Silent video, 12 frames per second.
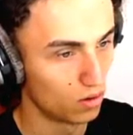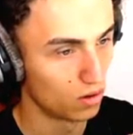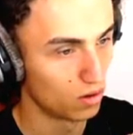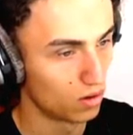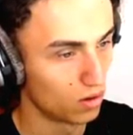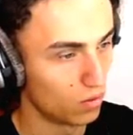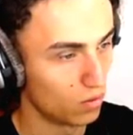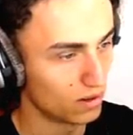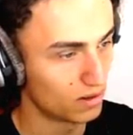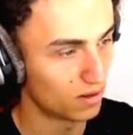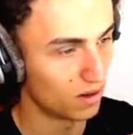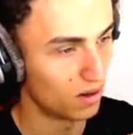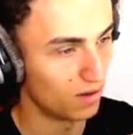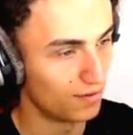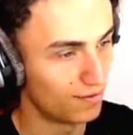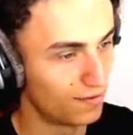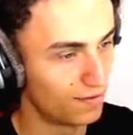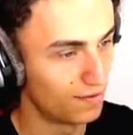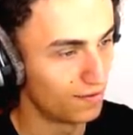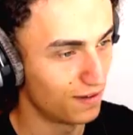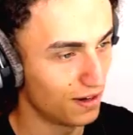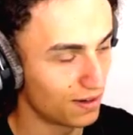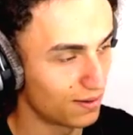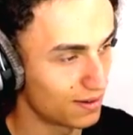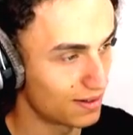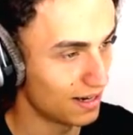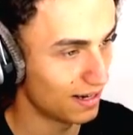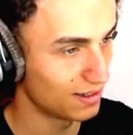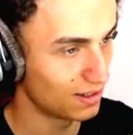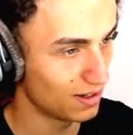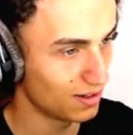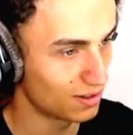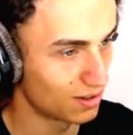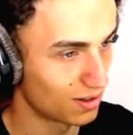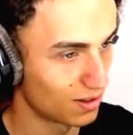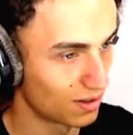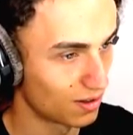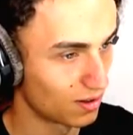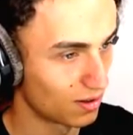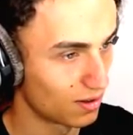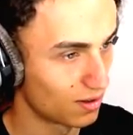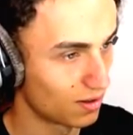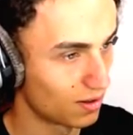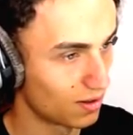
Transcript: Yeah, I did. I did say I kind of gave up on it, that, Josh? What?